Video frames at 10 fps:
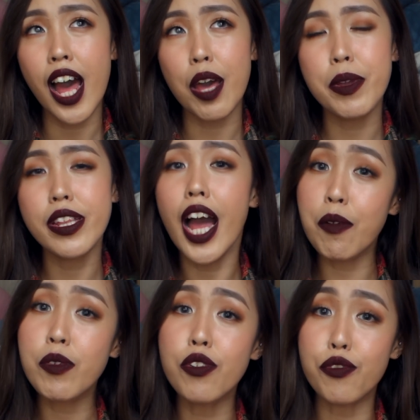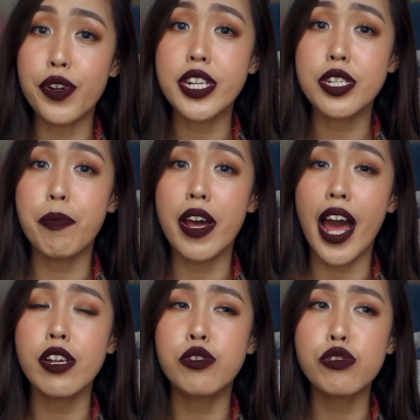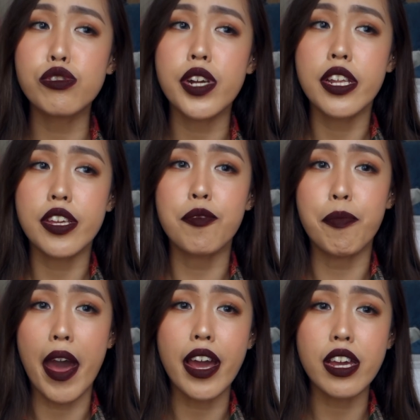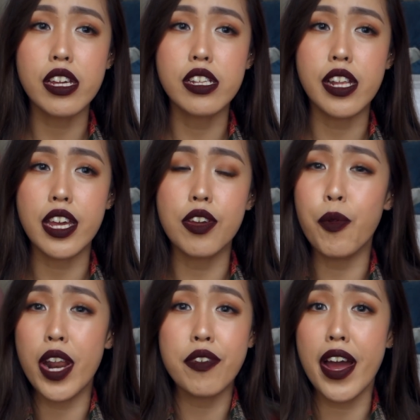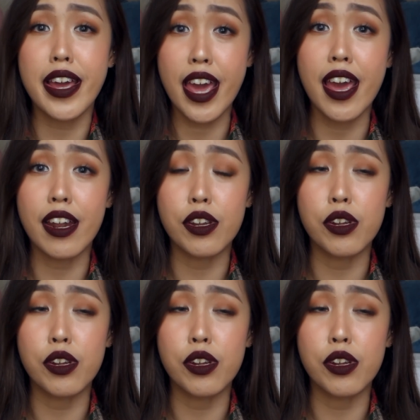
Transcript: I mean, I'm not rich, but I do try to give back like whenever I can, you